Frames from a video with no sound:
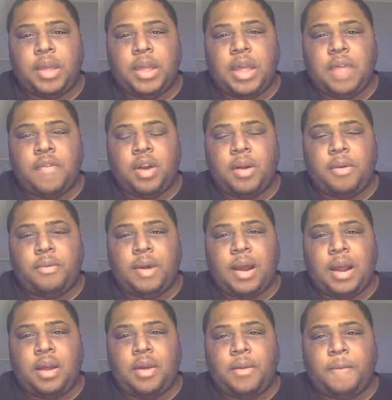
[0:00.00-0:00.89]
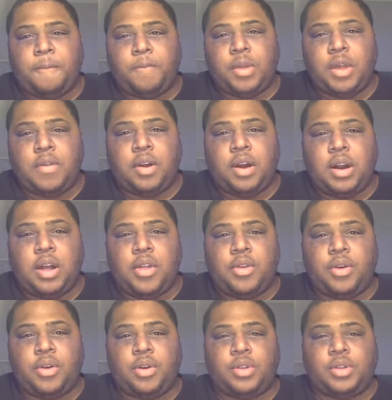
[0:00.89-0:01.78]
giving
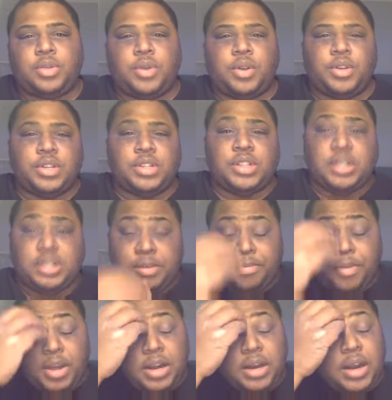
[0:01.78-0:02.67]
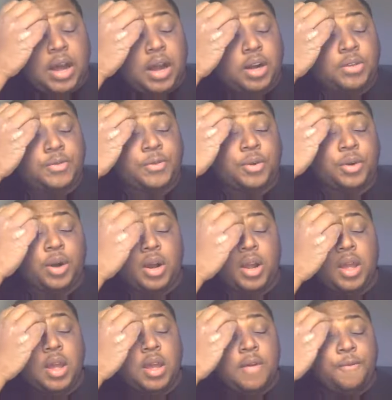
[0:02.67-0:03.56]
another $260 billion
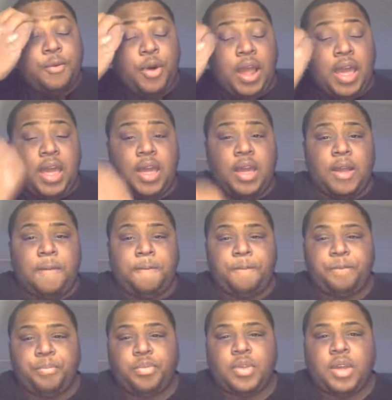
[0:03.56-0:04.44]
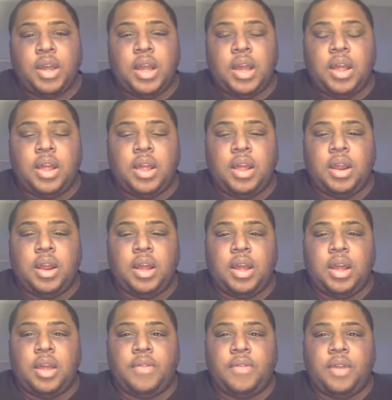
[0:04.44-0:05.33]
for aid
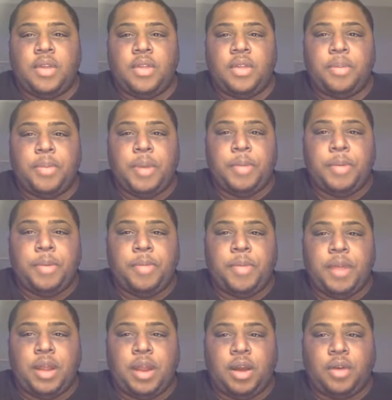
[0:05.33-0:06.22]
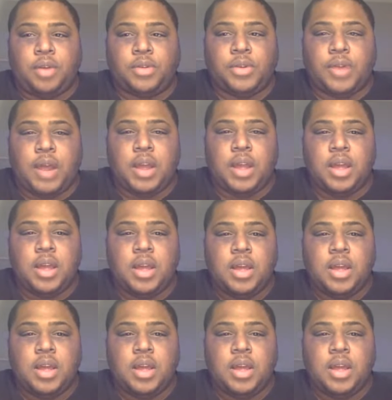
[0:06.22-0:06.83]
and the PPP loans, right?